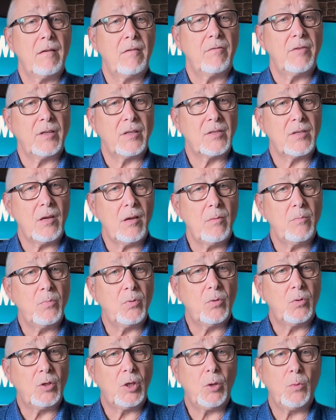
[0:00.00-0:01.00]
For
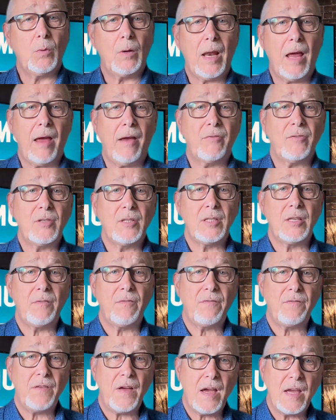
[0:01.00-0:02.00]
example, you will have to
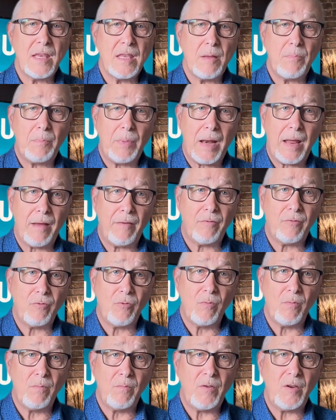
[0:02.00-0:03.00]
define the
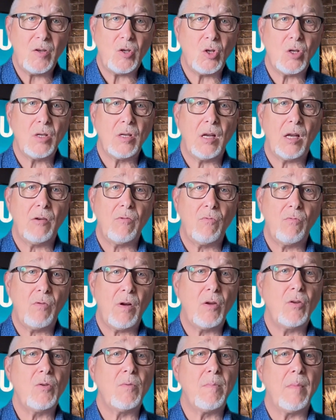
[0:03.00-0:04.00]
platform vision and
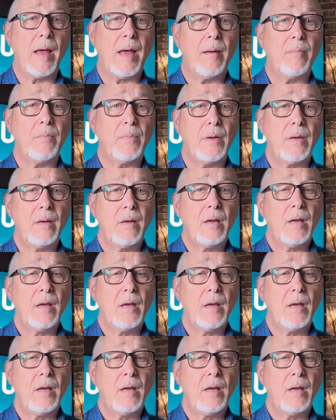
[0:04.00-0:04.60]
roadmap